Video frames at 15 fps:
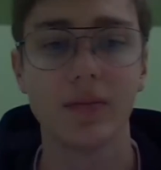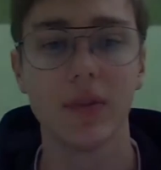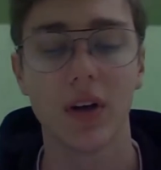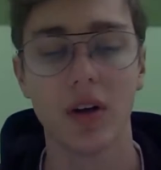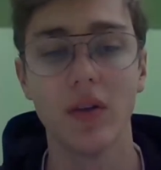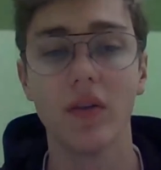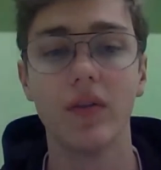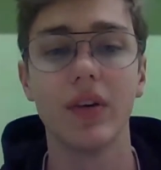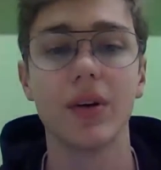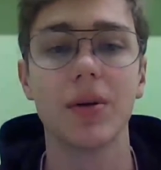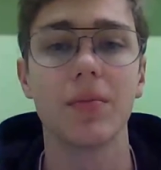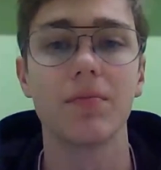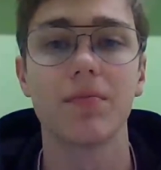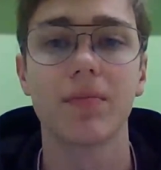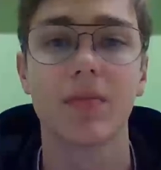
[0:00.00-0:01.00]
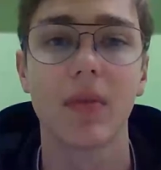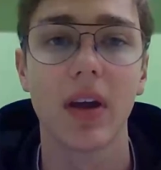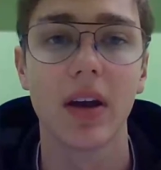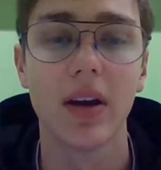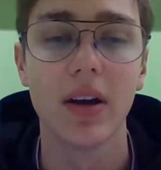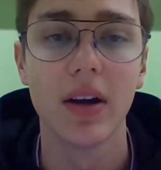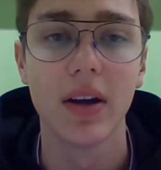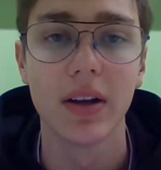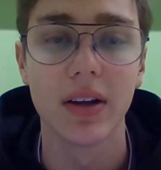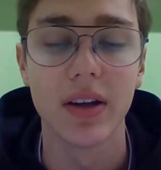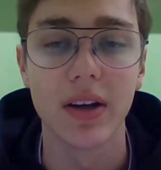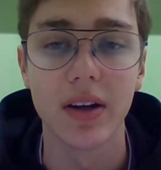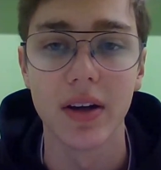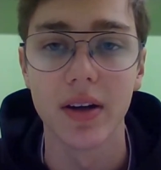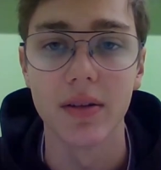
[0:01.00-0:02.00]
of
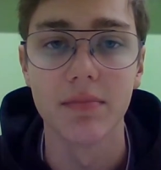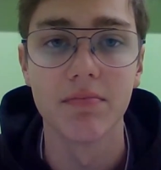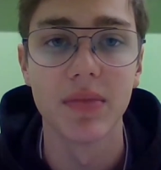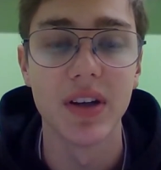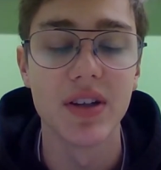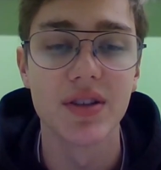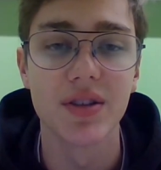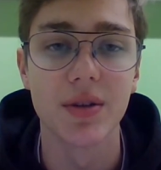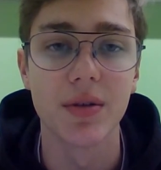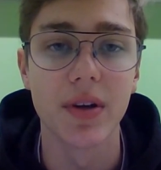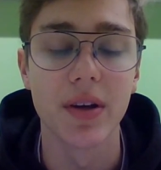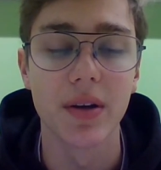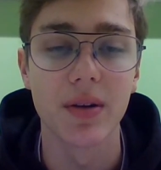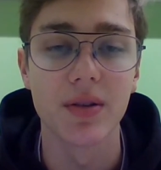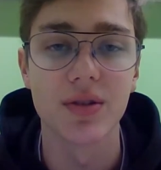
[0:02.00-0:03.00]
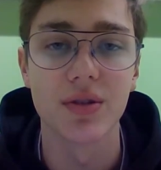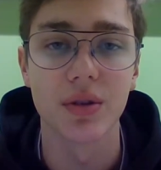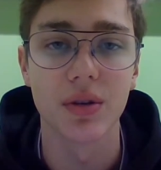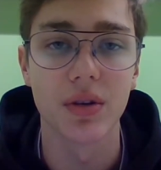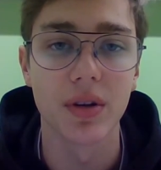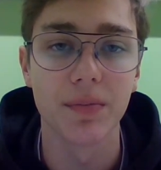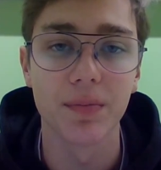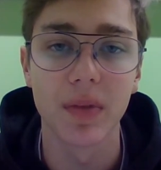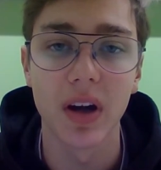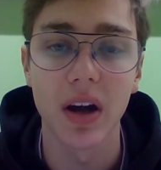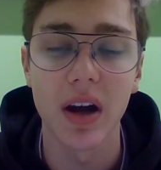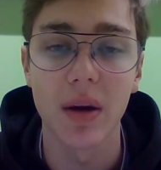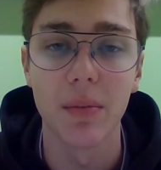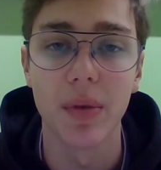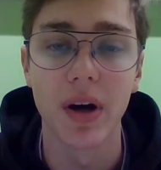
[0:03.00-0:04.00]
the history and story
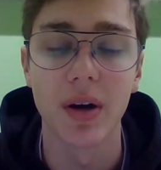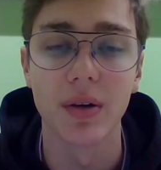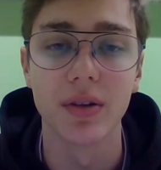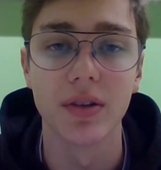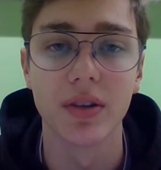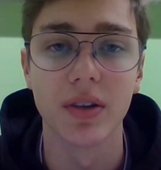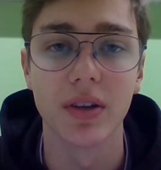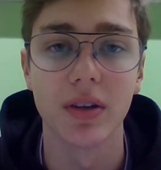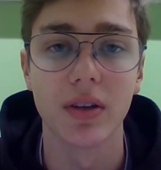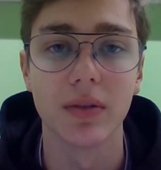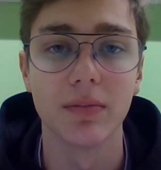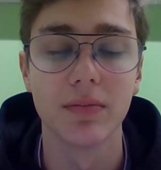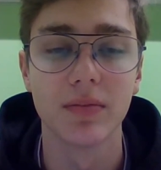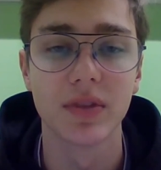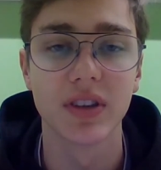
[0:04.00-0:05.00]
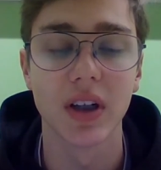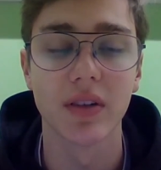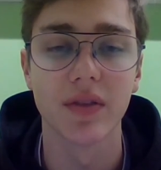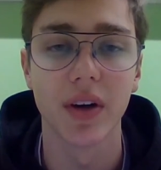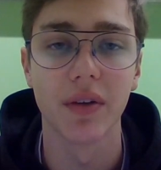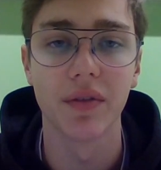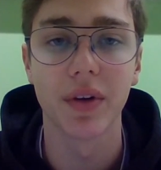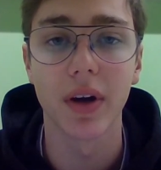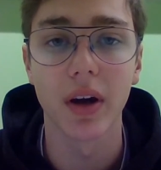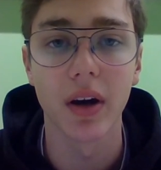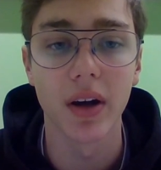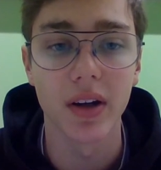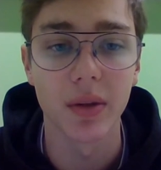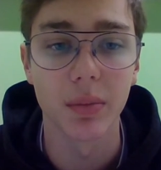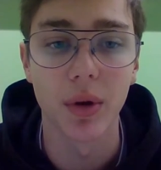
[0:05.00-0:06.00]
about South Africa
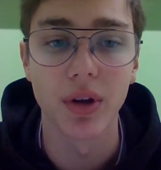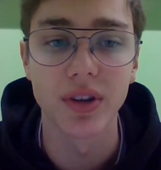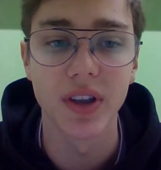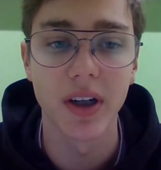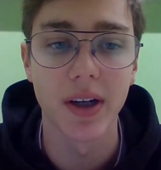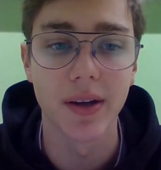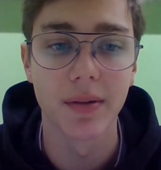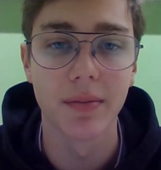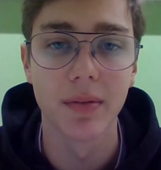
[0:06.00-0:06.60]
and apartheid.